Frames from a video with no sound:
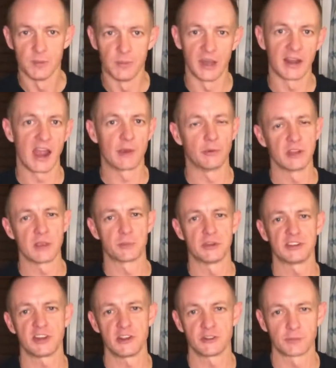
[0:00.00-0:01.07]
But I really
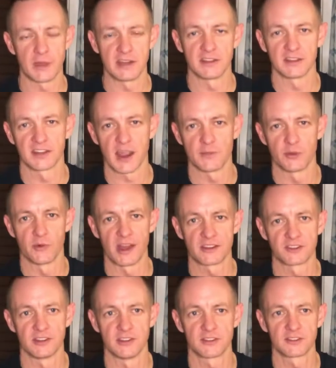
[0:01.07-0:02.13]
appreciate you spending the time to
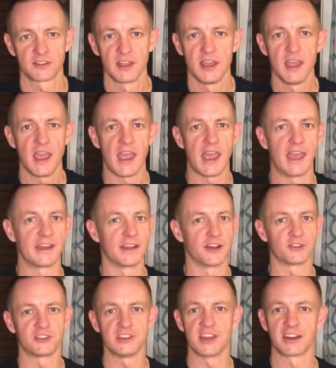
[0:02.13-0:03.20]
watch this, and
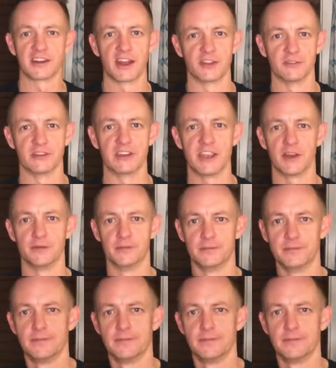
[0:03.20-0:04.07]
I'll see you on another video.